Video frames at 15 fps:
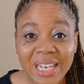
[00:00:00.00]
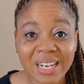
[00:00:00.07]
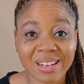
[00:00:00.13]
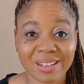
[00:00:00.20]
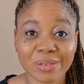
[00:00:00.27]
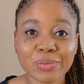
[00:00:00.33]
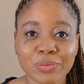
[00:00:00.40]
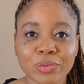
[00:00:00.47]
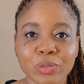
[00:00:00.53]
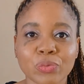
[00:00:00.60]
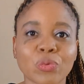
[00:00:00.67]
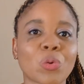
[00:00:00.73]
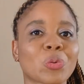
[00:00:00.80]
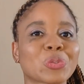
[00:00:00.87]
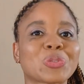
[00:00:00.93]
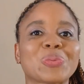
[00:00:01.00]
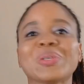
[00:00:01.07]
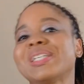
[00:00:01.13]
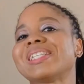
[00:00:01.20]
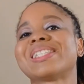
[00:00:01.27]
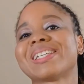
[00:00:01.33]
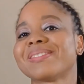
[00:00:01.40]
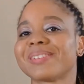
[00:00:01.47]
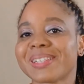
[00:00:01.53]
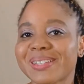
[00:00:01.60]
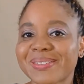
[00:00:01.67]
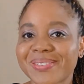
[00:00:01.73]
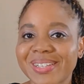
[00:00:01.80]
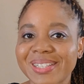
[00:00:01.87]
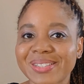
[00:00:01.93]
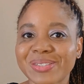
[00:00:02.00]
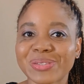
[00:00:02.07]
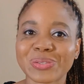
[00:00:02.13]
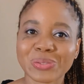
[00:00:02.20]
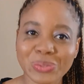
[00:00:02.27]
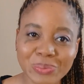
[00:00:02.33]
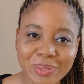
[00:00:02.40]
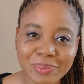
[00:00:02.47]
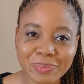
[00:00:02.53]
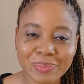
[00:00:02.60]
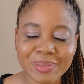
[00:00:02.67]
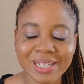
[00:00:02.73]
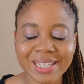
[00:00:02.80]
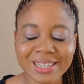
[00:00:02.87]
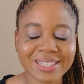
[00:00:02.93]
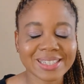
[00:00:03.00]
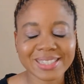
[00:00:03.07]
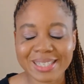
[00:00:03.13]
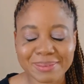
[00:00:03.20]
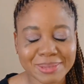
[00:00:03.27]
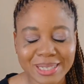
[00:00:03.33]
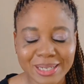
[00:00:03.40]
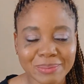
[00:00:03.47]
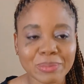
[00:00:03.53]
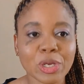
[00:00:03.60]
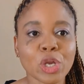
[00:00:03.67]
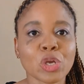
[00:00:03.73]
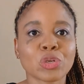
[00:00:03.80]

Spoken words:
enough for all 27 of us to swim at the same time.